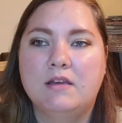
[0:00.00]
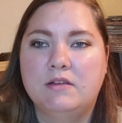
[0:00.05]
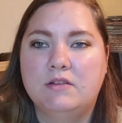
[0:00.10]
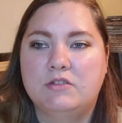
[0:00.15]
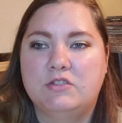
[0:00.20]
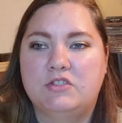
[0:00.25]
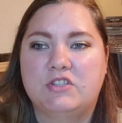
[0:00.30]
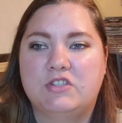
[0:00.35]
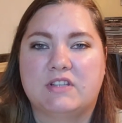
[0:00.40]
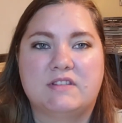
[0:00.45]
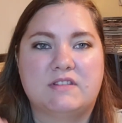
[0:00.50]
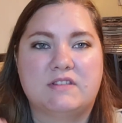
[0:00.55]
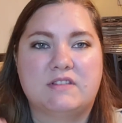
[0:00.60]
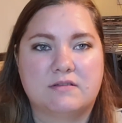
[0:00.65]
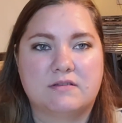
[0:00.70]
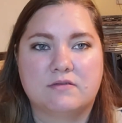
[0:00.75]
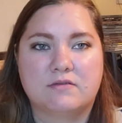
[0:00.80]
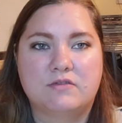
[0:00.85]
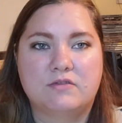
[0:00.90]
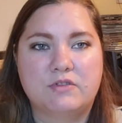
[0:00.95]

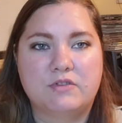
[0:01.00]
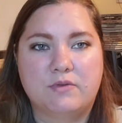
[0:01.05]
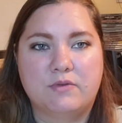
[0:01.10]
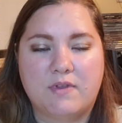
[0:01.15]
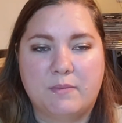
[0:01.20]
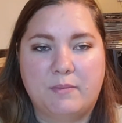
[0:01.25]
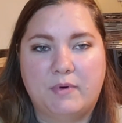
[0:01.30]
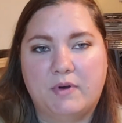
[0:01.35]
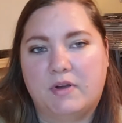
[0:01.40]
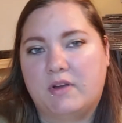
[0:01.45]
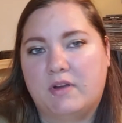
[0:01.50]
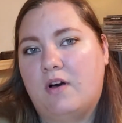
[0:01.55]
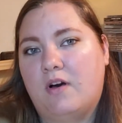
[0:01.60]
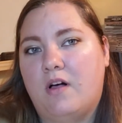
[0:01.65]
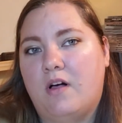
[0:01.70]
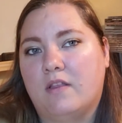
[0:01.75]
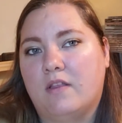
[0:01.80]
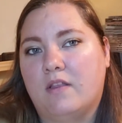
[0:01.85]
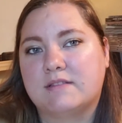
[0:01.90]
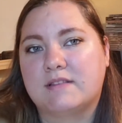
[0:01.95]
just do the book
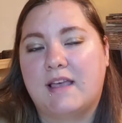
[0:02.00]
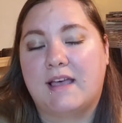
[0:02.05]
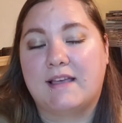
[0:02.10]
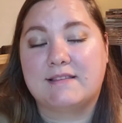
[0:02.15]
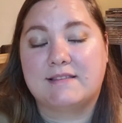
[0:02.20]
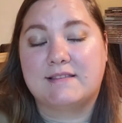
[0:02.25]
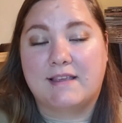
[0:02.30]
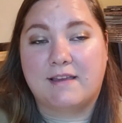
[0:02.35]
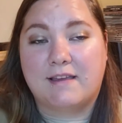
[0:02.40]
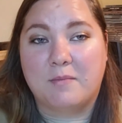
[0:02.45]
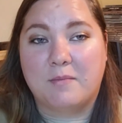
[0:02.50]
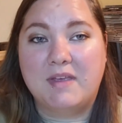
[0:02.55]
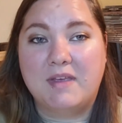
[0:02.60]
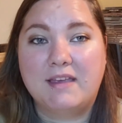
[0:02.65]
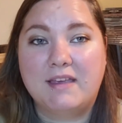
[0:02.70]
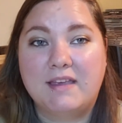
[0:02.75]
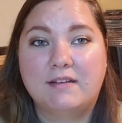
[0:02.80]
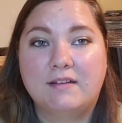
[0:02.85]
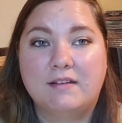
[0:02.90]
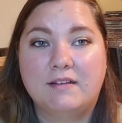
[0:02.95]
hauls as they come
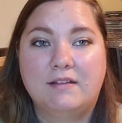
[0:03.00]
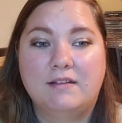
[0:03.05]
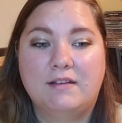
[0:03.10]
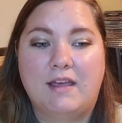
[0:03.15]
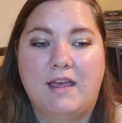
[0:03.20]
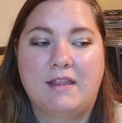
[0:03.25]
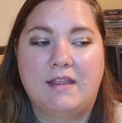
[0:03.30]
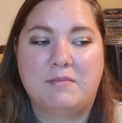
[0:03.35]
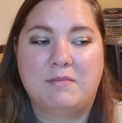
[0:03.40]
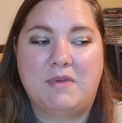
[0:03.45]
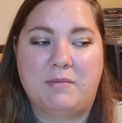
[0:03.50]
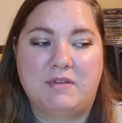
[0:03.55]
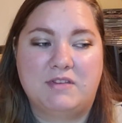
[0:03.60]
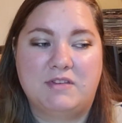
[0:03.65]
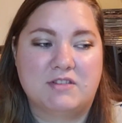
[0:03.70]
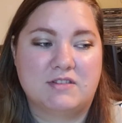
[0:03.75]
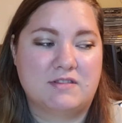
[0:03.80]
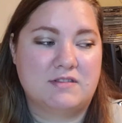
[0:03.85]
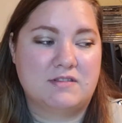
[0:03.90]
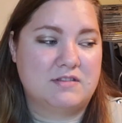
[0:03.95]
in and maybe
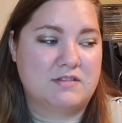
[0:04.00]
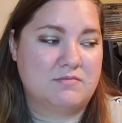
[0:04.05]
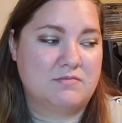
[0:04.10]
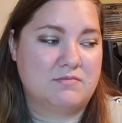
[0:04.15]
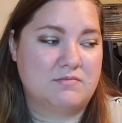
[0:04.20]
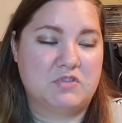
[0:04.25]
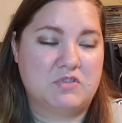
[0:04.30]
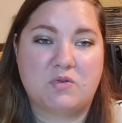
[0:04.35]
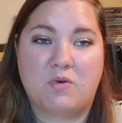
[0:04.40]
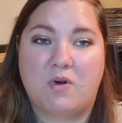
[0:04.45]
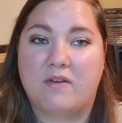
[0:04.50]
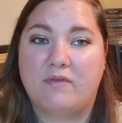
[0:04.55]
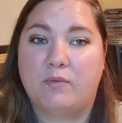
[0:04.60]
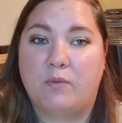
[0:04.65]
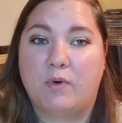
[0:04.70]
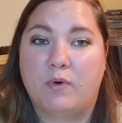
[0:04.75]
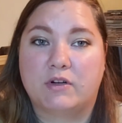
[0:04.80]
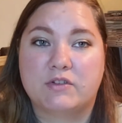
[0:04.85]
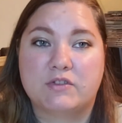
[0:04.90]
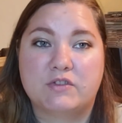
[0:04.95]
just show off
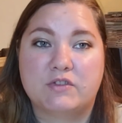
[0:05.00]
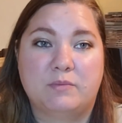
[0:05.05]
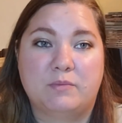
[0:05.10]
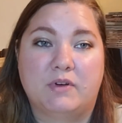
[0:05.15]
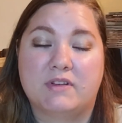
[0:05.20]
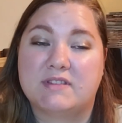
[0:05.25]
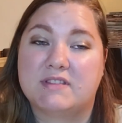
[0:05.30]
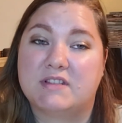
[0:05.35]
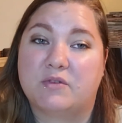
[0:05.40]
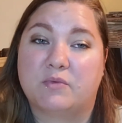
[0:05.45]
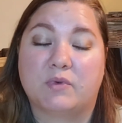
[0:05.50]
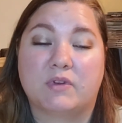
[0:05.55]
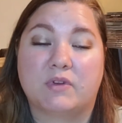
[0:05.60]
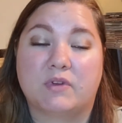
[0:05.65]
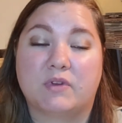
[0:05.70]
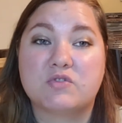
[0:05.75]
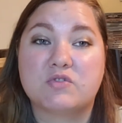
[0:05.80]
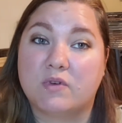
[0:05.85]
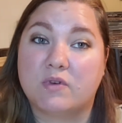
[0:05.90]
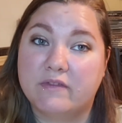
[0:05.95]
1 or 2 books in a really
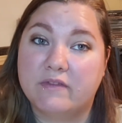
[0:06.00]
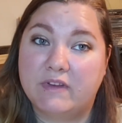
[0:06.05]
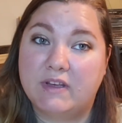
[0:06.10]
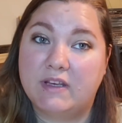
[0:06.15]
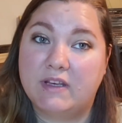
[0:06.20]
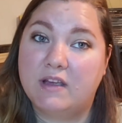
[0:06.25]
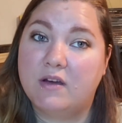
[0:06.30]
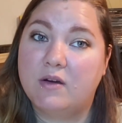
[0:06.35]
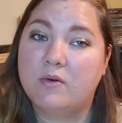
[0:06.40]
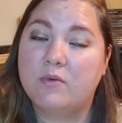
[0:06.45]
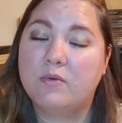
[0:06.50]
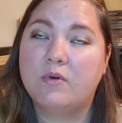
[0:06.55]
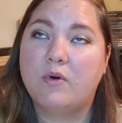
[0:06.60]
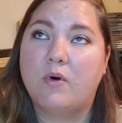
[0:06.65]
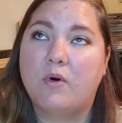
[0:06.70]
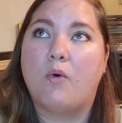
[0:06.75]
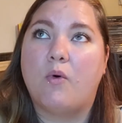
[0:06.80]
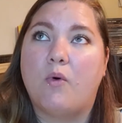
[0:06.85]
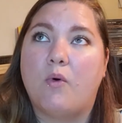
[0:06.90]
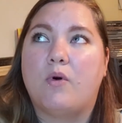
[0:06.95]
short video,
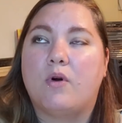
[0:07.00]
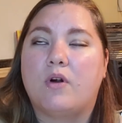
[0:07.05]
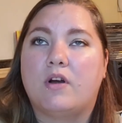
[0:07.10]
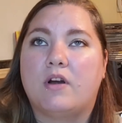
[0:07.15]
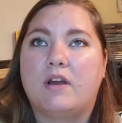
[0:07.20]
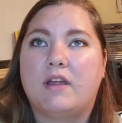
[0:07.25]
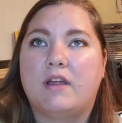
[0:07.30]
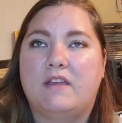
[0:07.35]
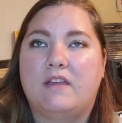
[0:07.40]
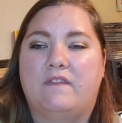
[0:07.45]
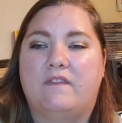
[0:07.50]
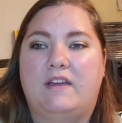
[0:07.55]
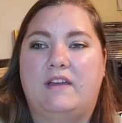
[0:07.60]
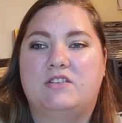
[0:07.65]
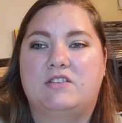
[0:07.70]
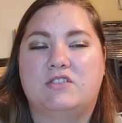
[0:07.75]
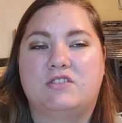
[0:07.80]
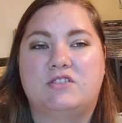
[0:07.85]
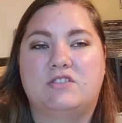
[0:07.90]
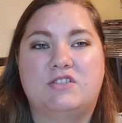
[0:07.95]
or if I
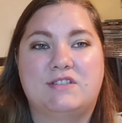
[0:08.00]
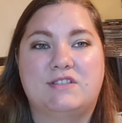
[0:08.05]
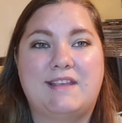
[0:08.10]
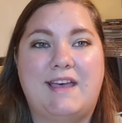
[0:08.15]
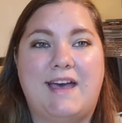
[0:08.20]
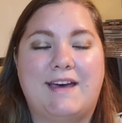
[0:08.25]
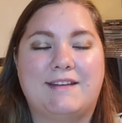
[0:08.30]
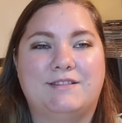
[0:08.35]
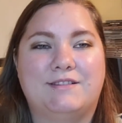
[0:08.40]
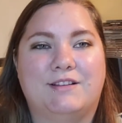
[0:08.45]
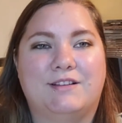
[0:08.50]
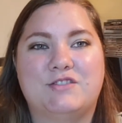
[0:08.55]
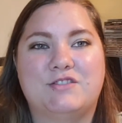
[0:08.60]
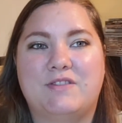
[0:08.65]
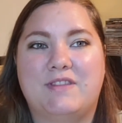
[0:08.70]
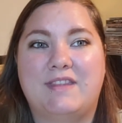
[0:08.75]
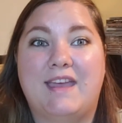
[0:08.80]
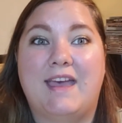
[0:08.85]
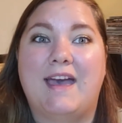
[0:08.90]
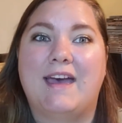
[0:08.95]
should just add it on to
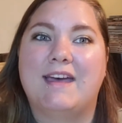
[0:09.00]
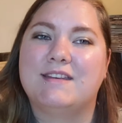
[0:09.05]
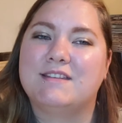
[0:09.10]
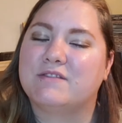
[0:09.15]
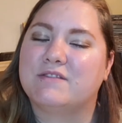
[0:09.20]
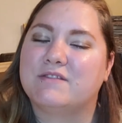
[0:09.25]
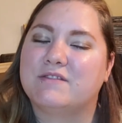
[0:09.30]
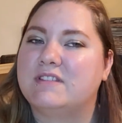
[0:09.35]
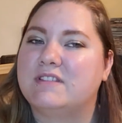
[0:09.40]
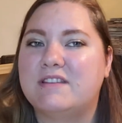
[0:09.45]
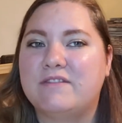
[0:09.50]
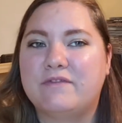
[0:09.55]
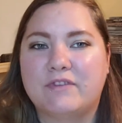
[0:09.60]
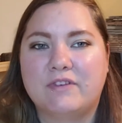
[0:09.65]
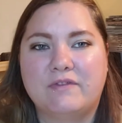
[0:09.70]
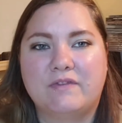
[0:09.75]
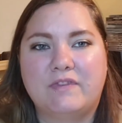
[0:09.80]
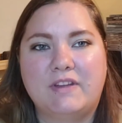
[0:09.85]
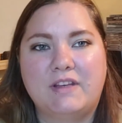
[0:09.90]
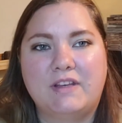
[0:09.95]
the end of a
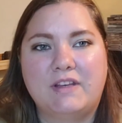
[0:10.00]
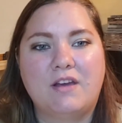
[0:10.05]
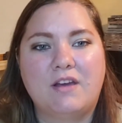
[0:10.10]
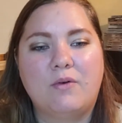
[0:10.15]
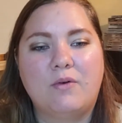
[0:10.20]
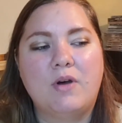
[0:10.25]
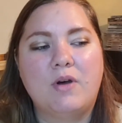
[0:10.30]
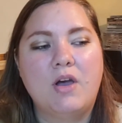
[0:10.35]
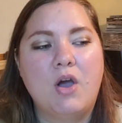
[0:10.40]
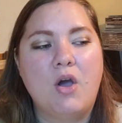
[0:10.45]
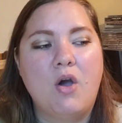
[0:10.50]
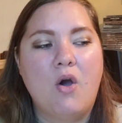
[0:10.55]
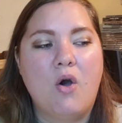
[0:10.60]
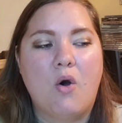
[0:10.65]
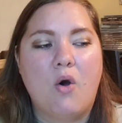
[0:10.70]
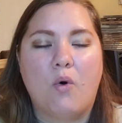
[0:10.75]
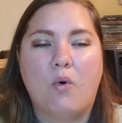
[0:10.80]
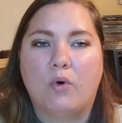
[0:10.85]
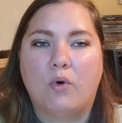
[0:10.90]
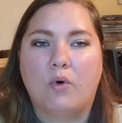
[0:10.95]
different video
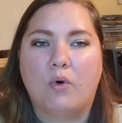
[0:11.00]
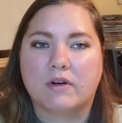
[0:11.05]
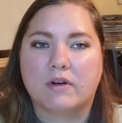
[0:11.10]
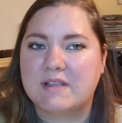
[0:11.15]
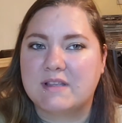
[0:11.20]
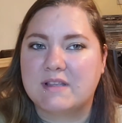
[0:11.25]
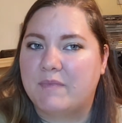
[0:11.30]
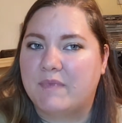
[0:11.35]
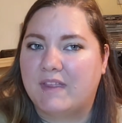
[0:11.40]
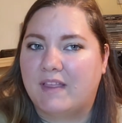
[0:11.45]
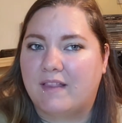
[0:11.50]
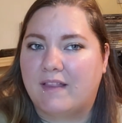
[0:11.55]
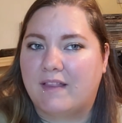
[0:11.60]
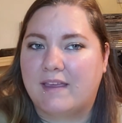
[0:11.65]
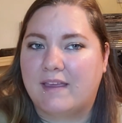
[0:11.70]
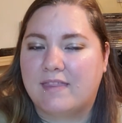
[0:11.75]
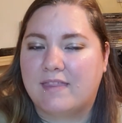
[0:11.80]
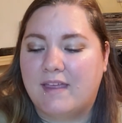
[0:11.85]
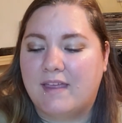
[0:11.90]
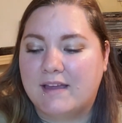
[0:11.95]
or something
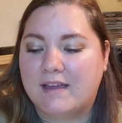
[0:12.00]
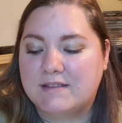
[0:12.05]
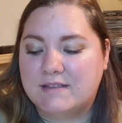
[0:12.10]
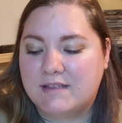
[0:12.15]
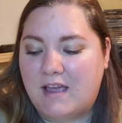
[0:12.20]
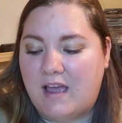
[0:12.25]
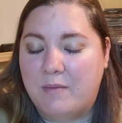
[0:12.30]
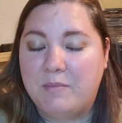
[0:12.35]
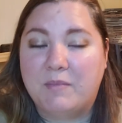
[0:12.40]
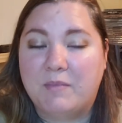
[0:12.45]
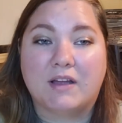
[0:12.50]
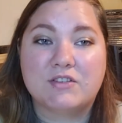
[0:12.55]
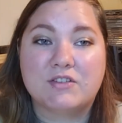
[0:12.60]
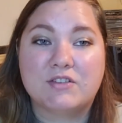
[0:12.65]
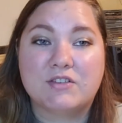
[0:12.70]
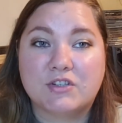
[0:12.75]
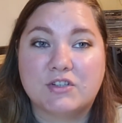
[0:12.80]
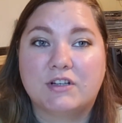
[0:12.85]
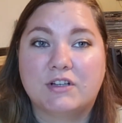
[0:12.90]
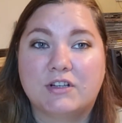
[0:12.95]
like that. I'm not
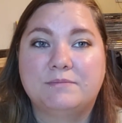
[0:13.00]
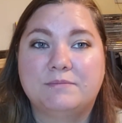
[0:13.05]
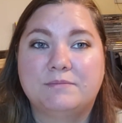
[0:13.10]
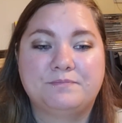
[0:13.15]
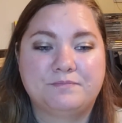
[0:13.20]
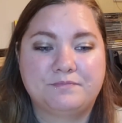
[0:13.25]
sure.